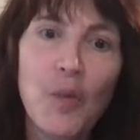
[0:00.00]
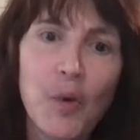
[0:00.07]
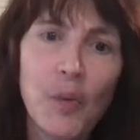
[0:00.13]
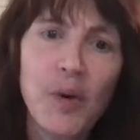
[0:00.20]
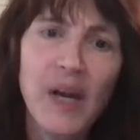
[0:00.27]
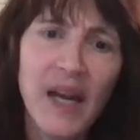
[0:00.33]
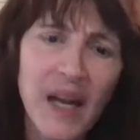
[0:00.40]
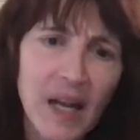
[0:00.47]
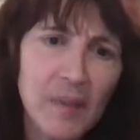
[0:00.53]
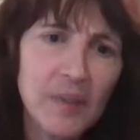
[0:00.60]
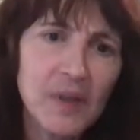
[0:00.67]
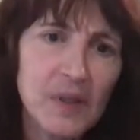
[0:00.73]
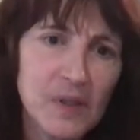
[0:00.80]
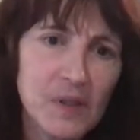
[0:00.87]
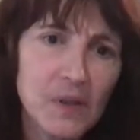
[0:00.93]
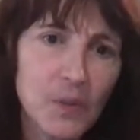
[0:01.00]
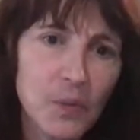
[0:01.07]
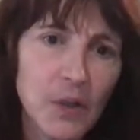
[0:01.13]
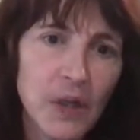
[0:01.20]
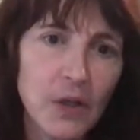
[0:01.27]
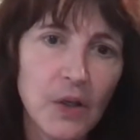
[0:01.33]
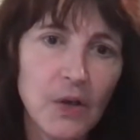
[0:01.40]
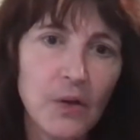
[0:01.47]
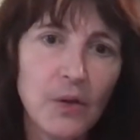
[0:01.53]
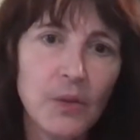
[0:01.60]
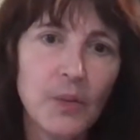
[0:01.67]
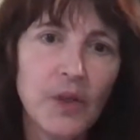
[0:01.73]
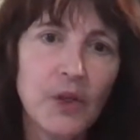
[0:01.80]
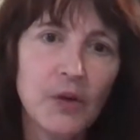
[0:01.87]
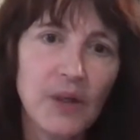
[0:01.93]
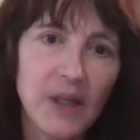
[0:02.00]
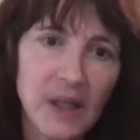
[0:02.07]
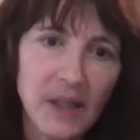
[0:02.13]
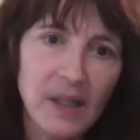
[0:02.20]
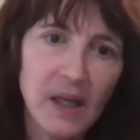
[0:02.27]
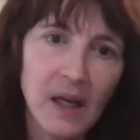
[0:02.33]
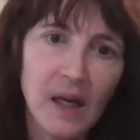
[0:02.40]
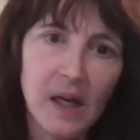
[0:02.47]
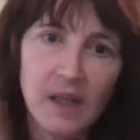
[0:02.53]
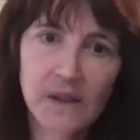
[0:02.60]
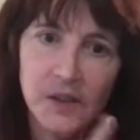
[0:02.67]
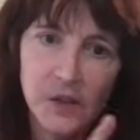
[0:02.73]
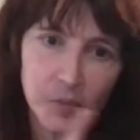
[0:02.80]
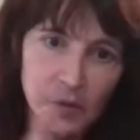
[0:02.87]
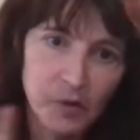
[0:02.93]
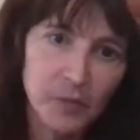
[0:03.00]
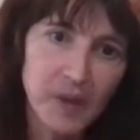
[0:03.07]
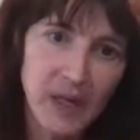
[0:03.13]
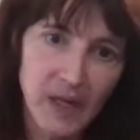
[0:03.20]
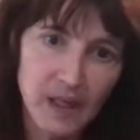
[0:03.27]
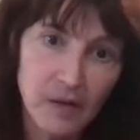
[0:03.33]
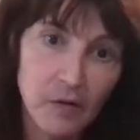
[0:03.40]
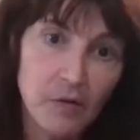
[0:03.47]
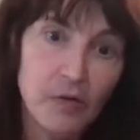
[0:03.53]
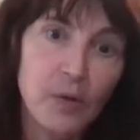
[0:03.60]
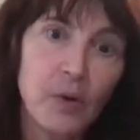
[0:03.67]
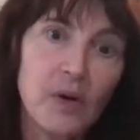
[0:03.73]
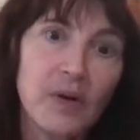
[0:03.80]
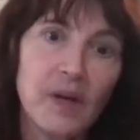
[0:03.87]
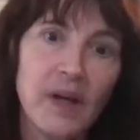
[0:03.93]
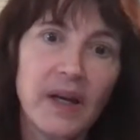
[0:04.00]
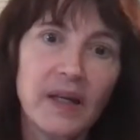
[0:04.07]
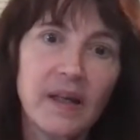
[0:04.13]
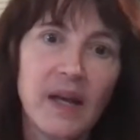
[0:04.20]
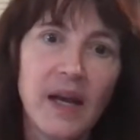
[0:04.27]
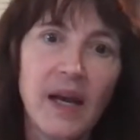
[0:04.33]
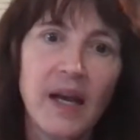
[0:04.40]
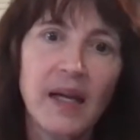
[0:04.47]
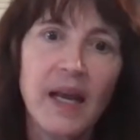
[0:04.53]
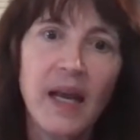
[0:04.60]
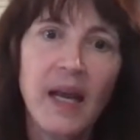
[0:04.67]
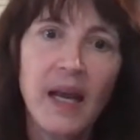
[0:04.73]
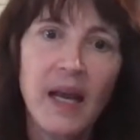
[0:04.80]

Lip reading: Well, what happens when you're getting the eyes to move back and forth like that